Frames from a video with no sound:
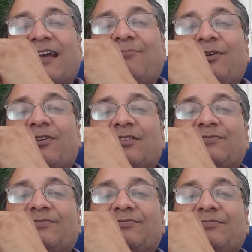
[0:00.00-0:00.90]
time
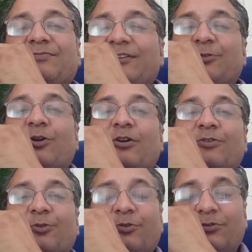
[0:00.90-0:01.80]
because we do
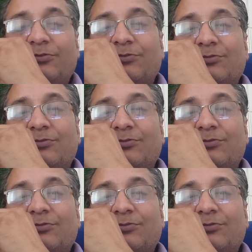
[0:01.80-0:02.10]
not know